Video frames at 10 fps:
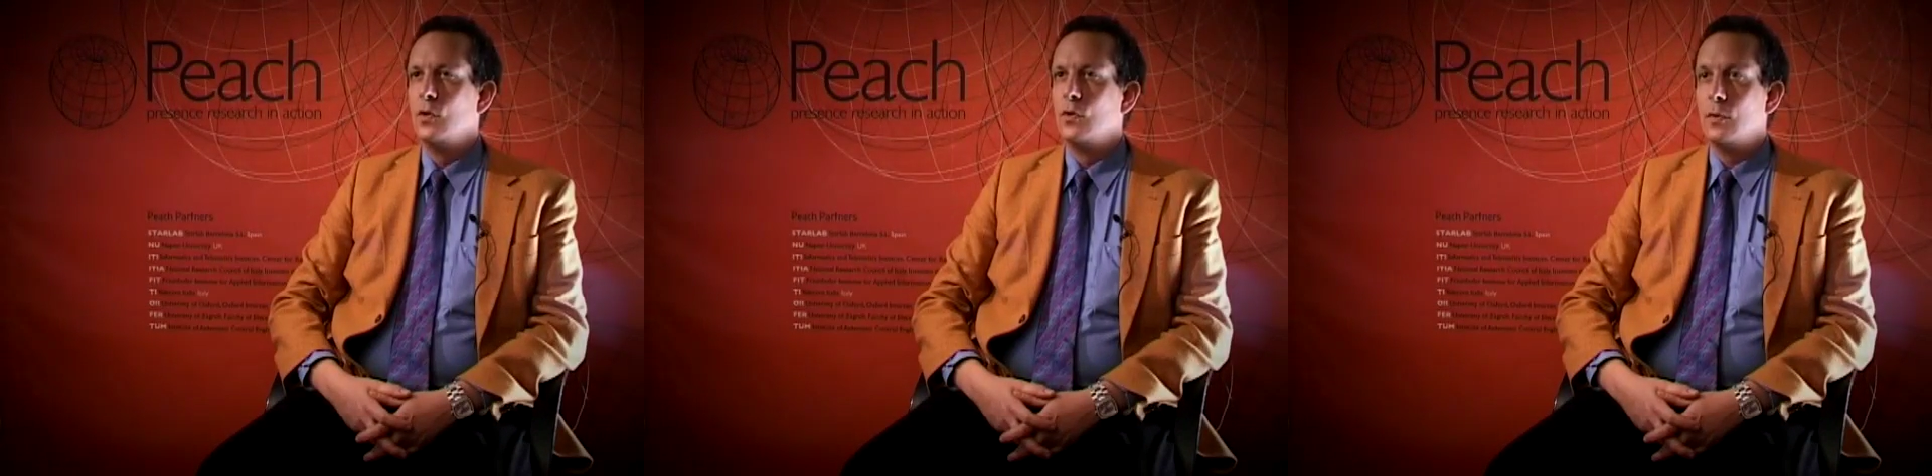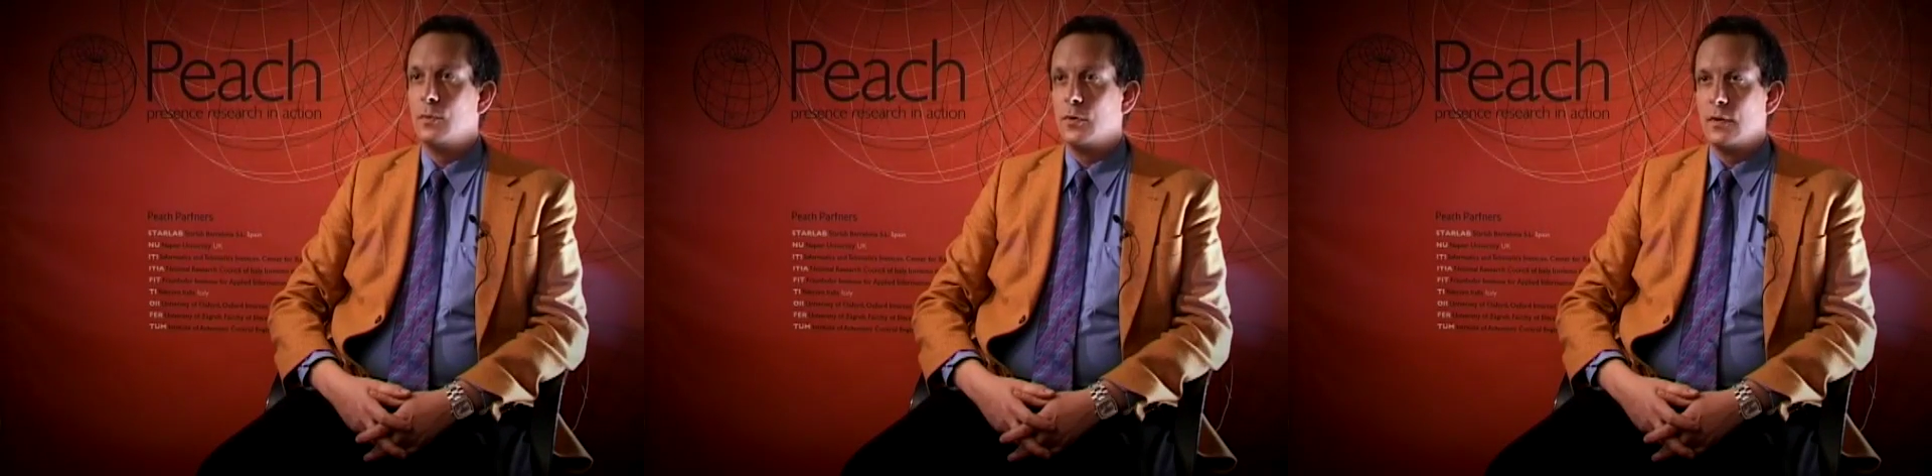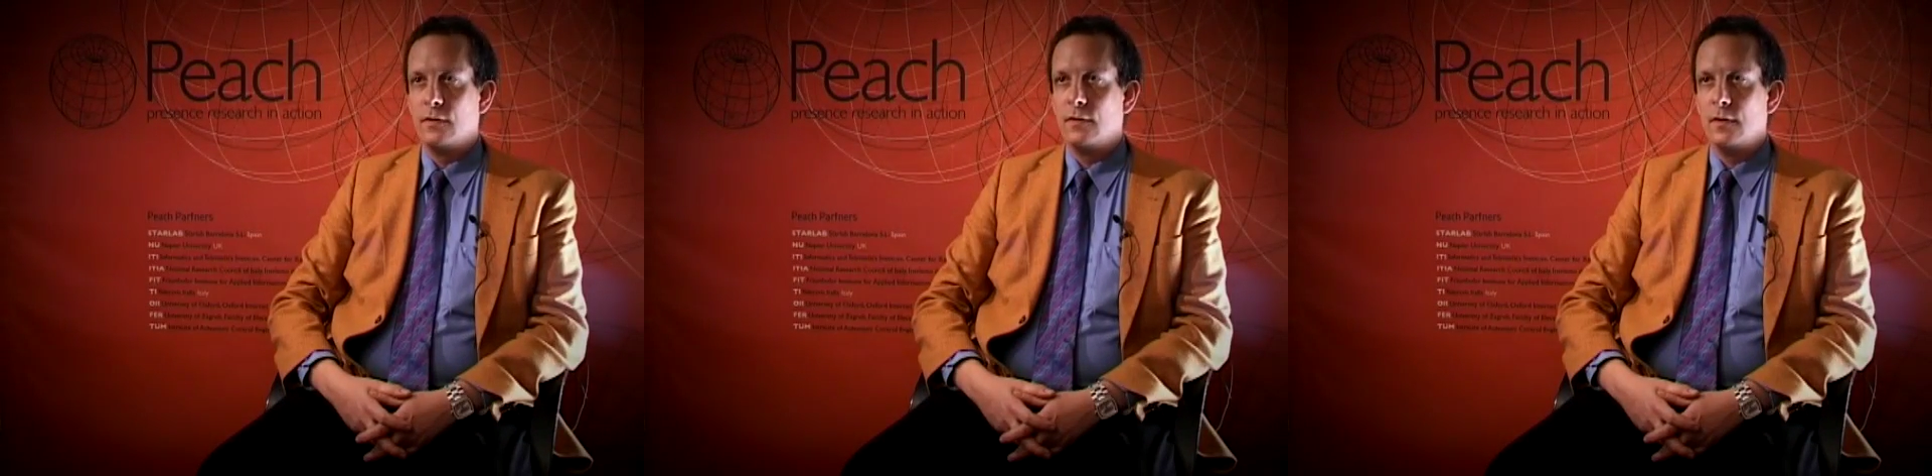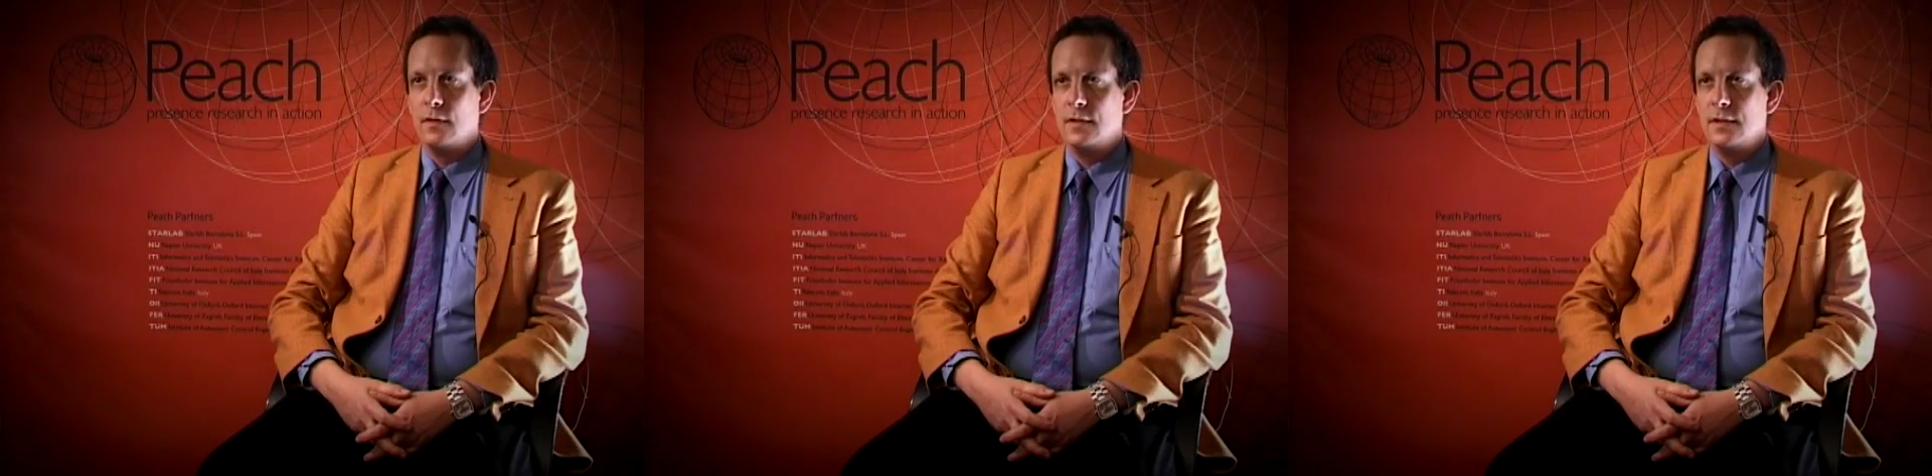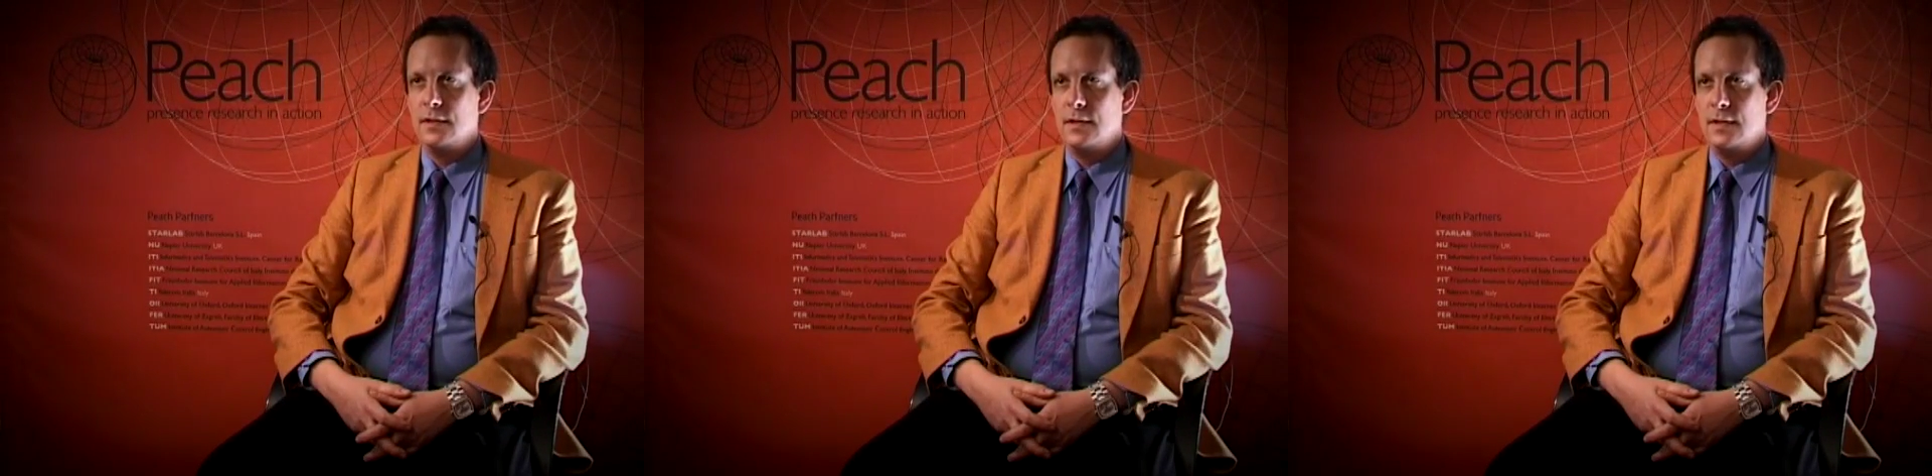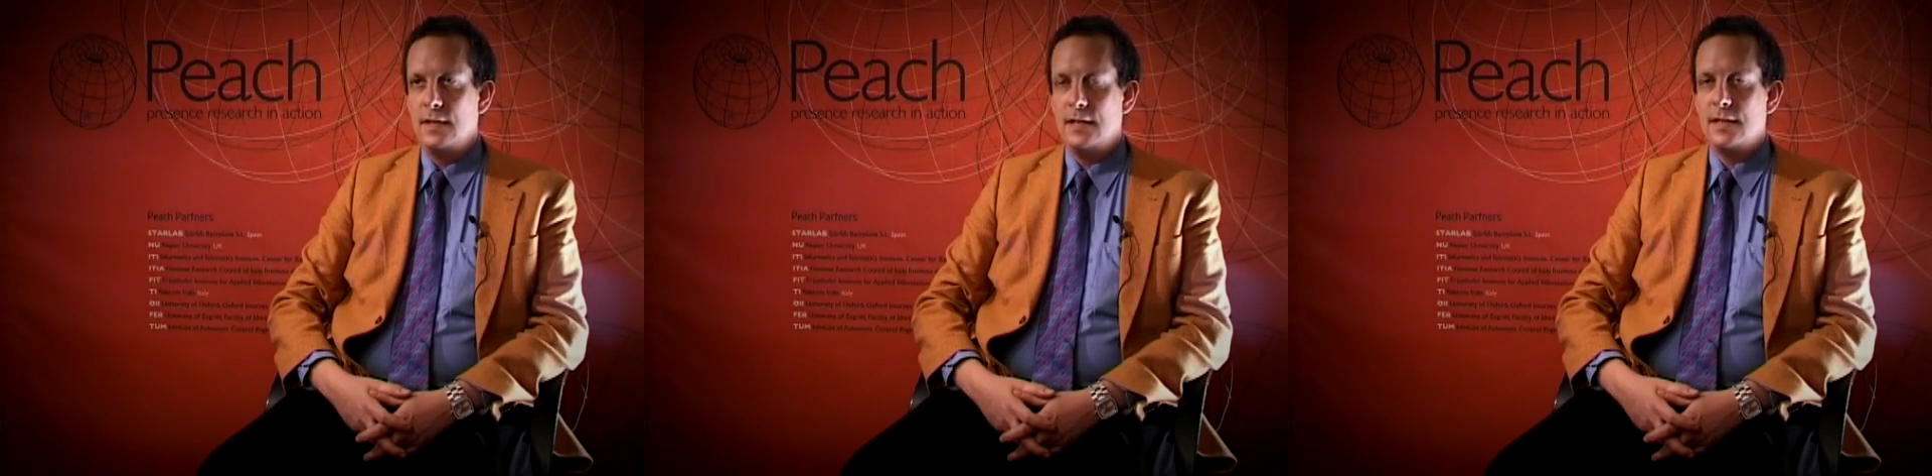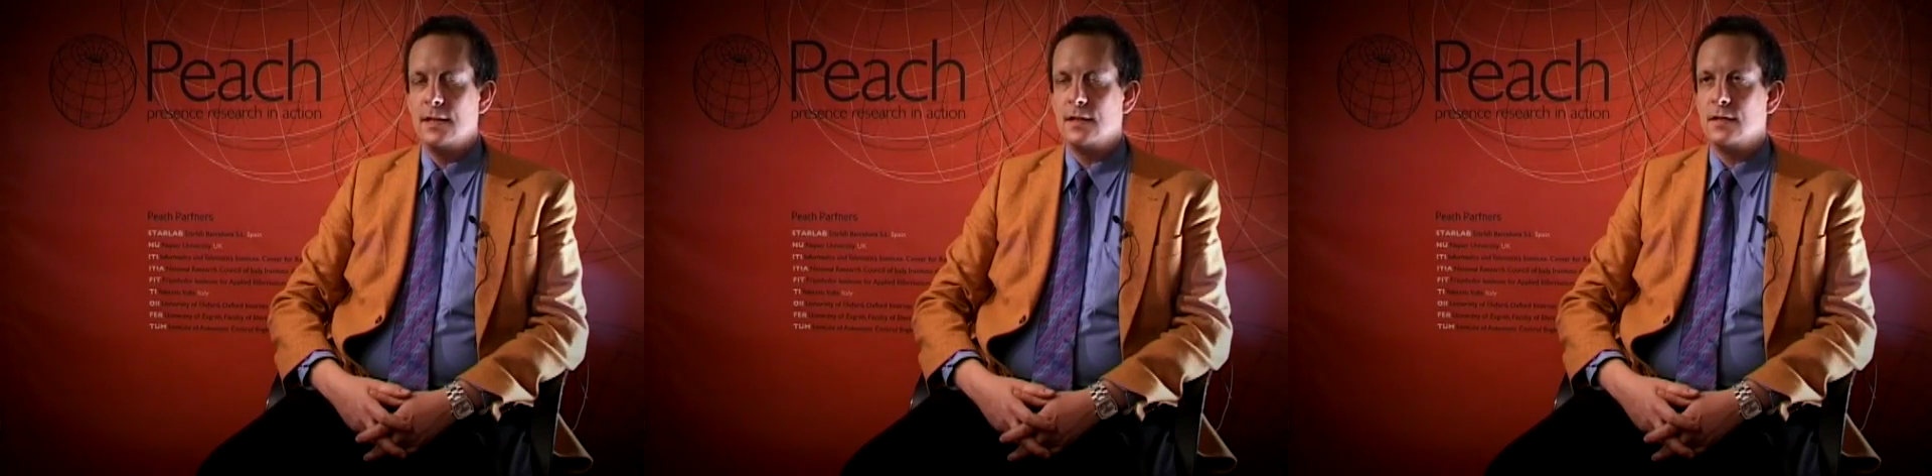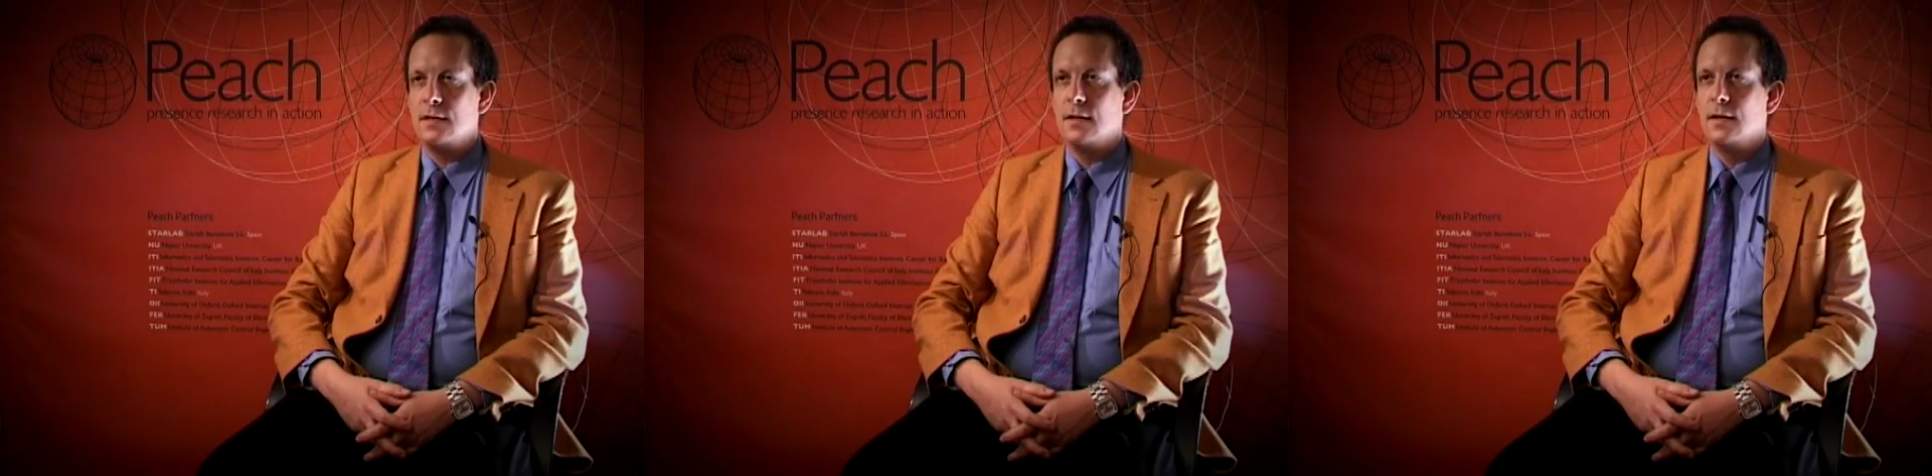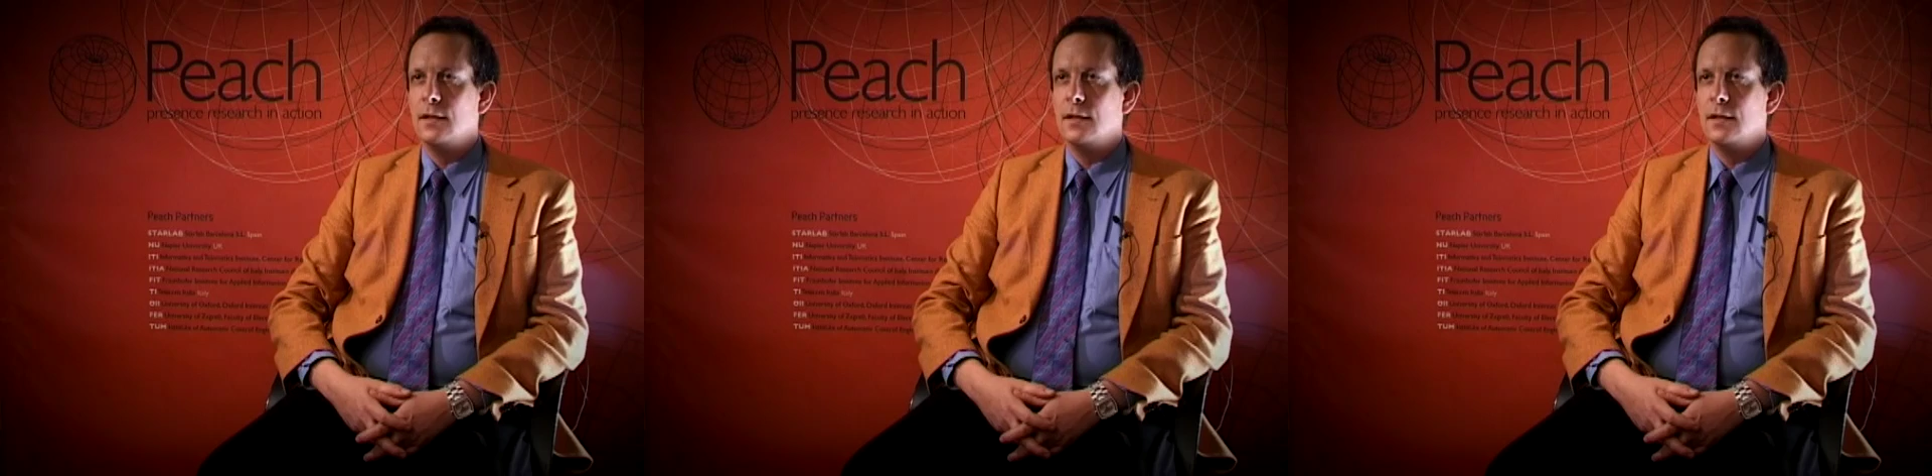neuroprosthesis